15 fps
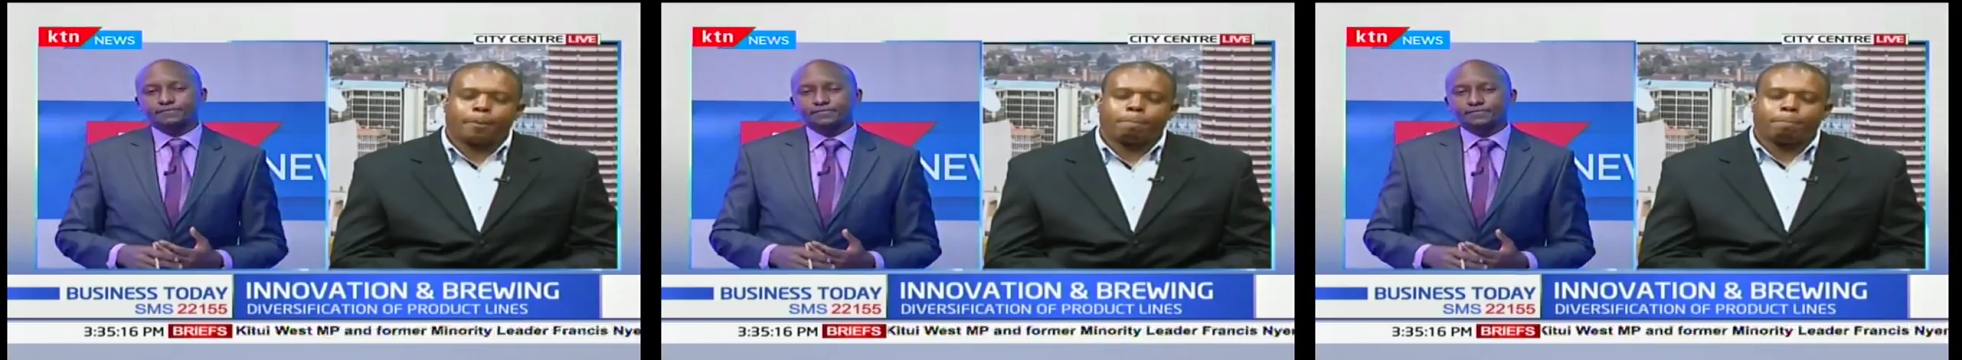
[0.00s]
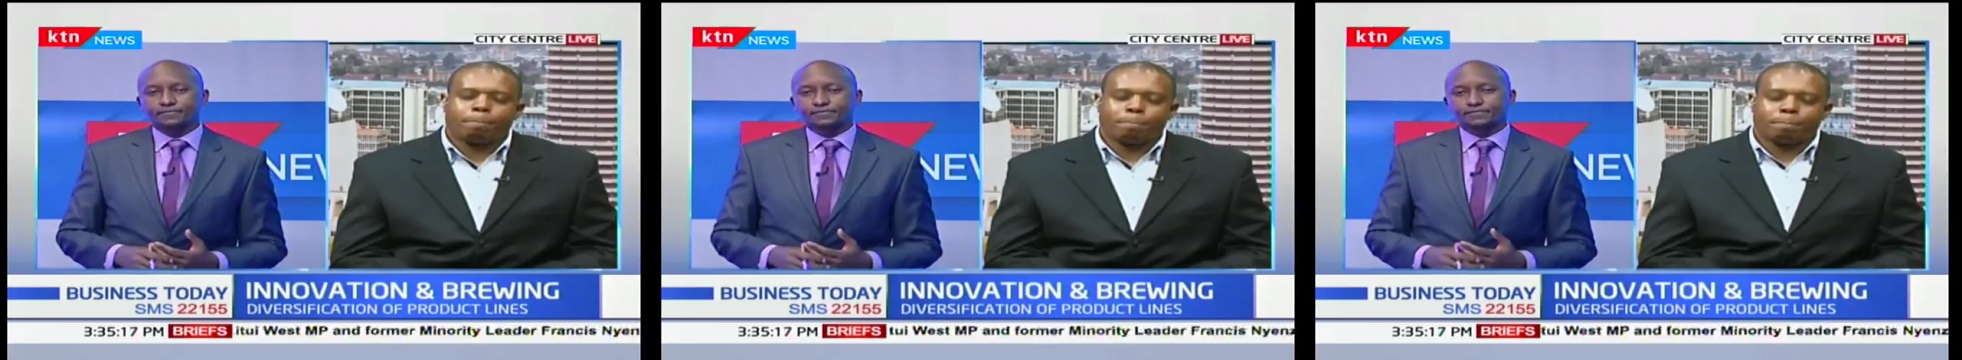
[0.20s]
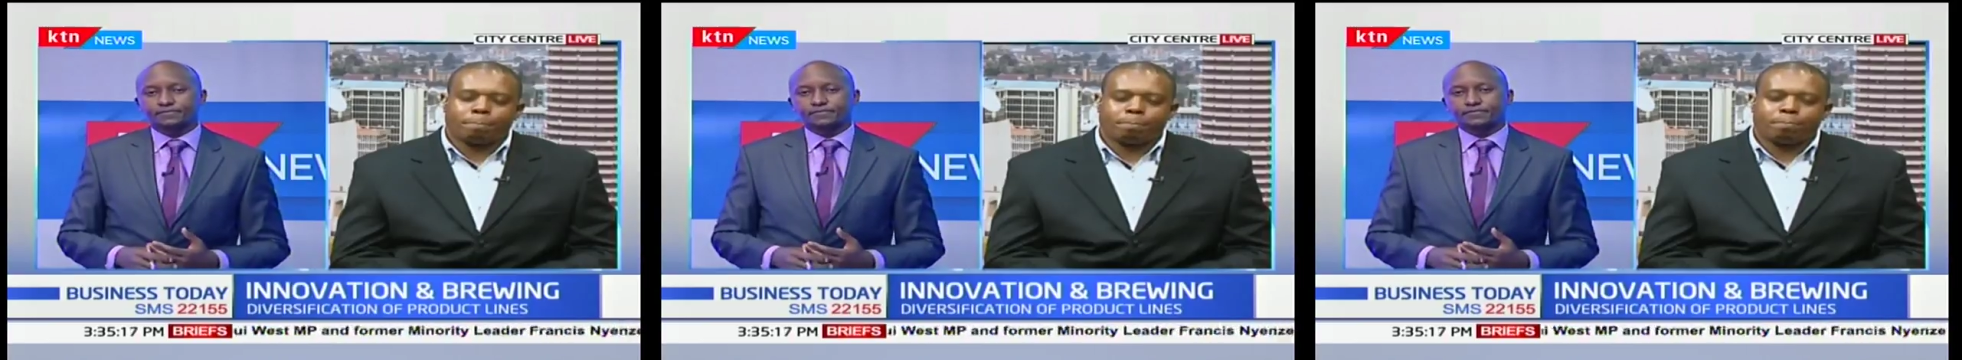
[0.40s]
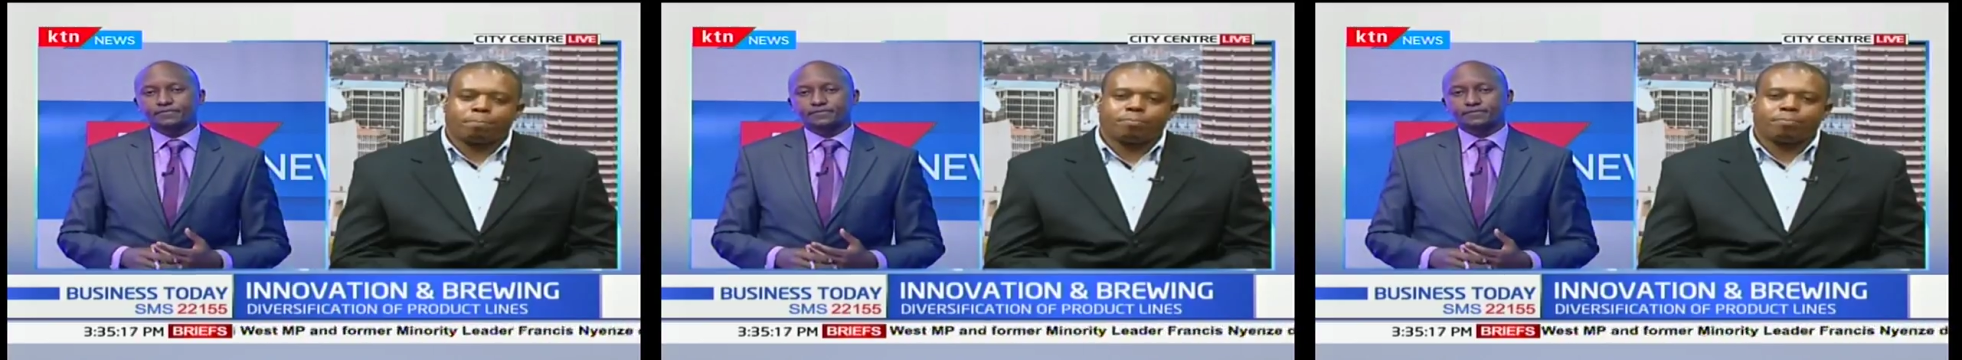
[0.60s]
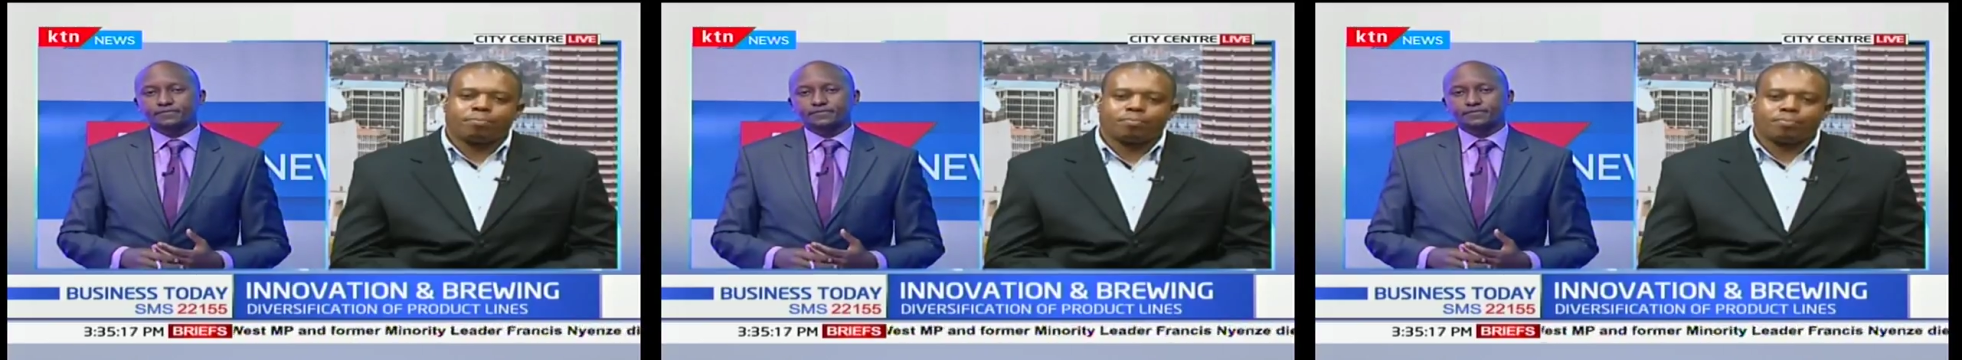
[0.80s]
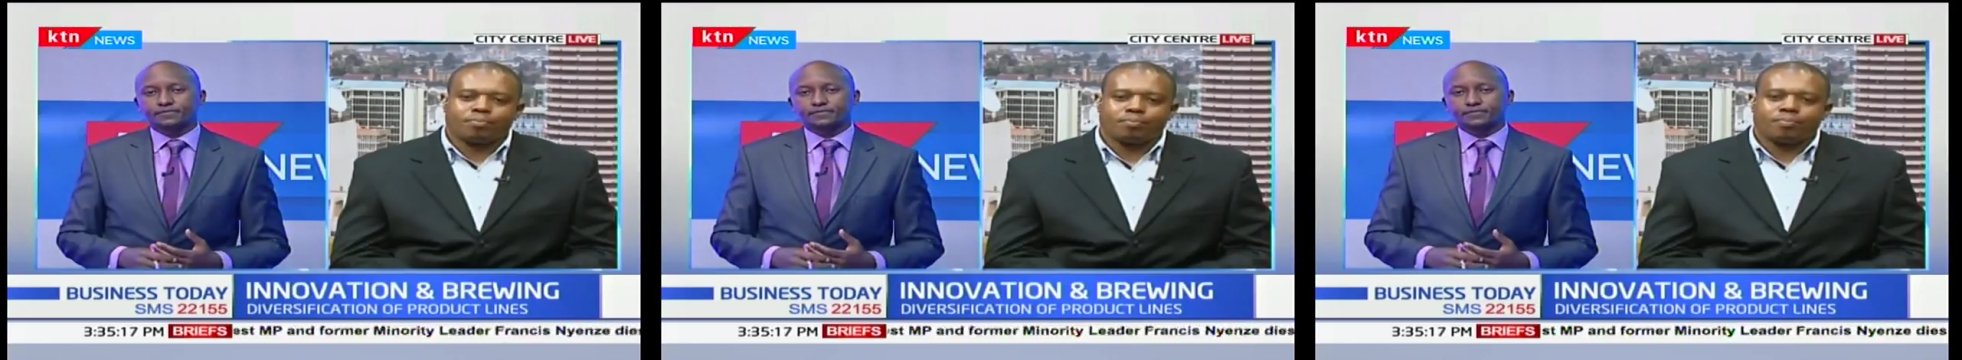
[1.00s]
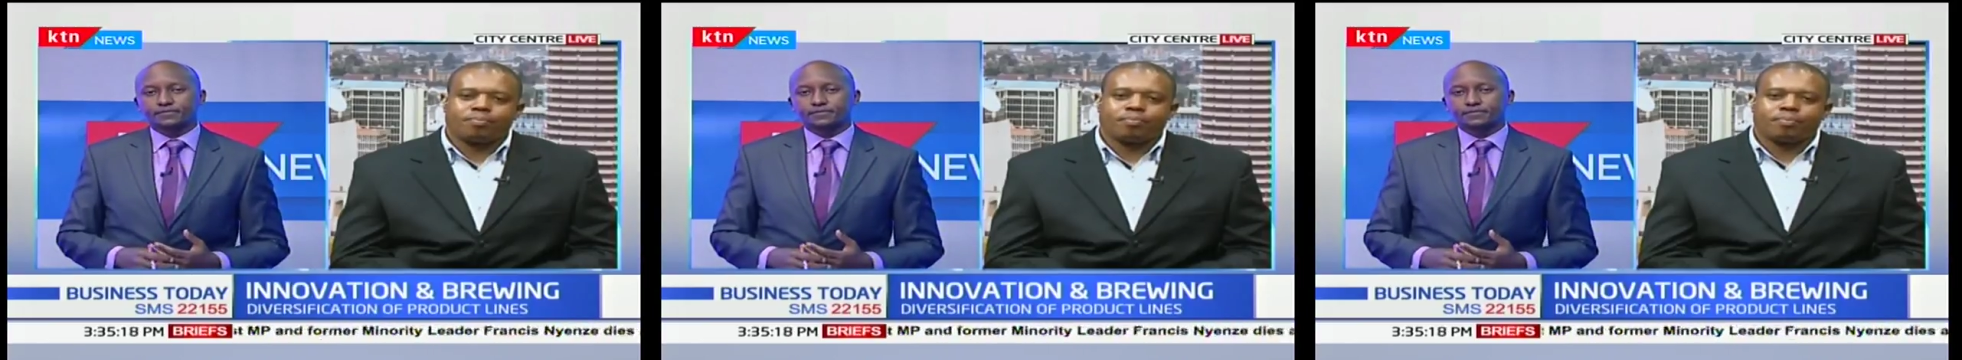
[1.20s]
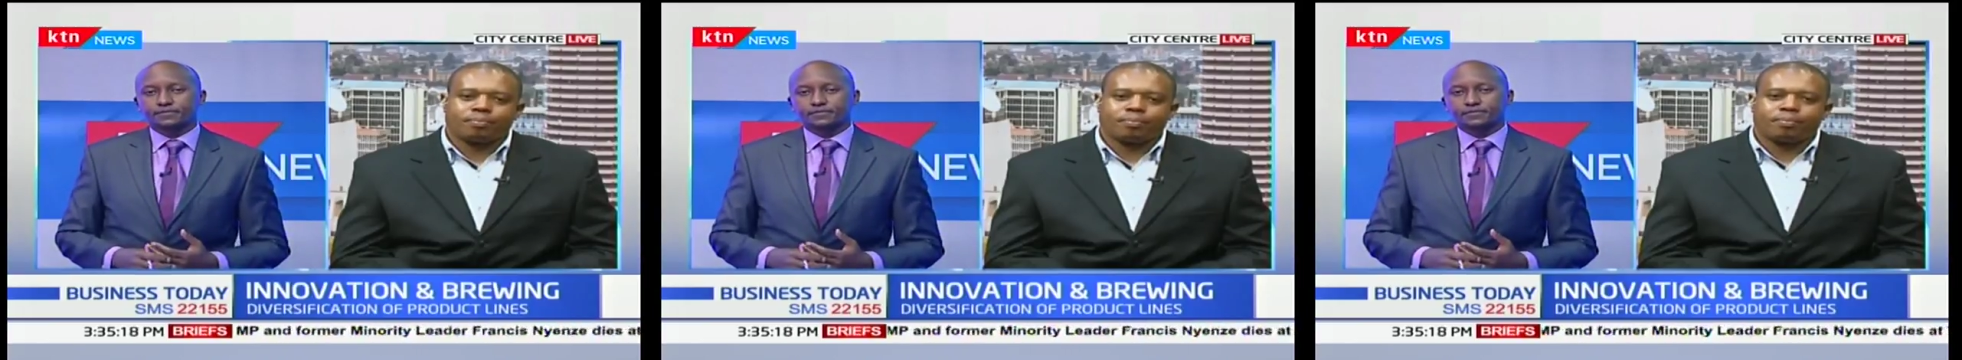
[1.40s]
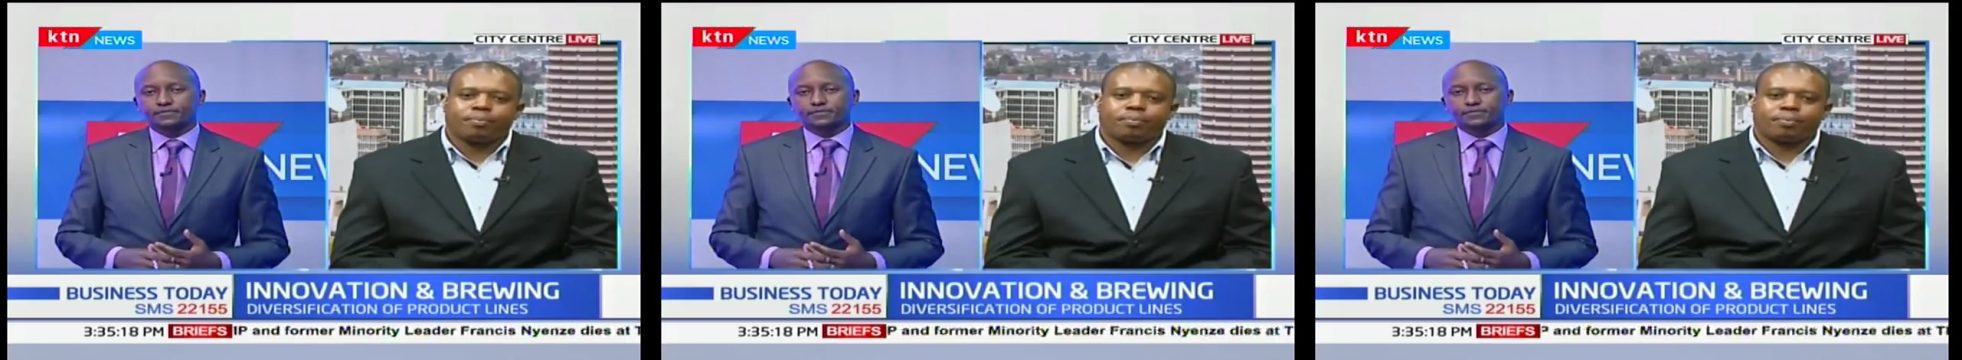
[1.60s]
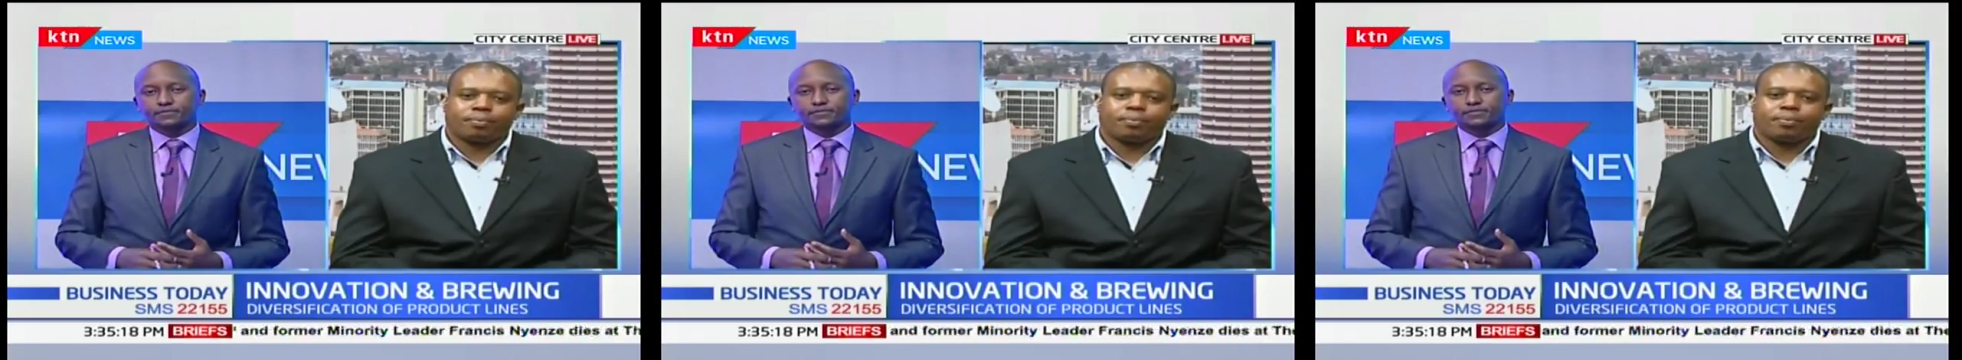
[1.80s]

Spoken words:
No one is speaking in this clip.